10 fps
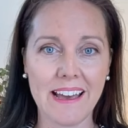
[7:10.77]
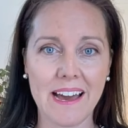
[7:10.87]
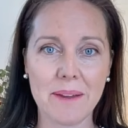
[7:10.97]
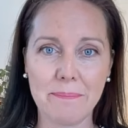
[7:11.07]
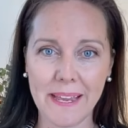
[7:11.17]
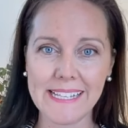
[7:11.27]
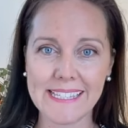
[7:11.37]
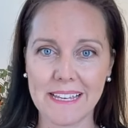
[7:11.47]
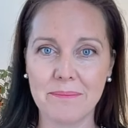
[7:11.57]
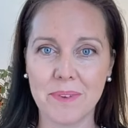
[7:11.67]
I based
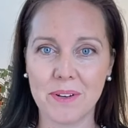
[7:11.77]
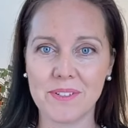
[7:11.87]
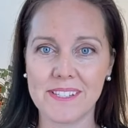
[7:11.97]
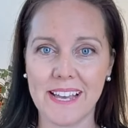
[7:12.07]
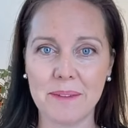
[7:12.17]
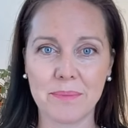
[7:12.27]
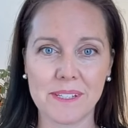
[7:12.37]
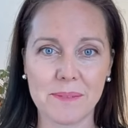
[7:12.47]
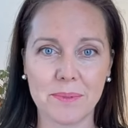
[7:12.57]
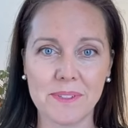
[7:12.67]
them on design
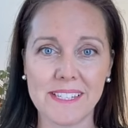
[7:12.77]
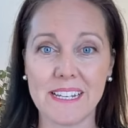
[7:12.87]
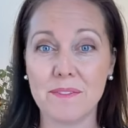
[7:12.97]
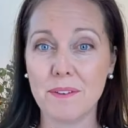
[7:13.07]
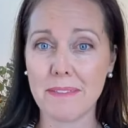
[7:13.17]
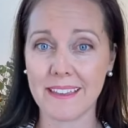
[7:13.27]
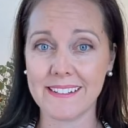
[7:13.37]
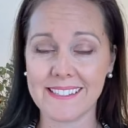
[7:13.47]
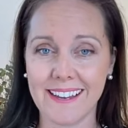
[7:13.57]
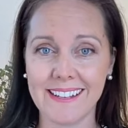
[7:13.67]
principles and a few other
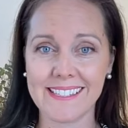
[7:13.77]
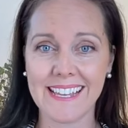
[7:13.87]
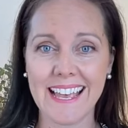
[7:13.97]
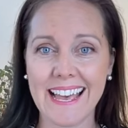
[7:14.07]
insights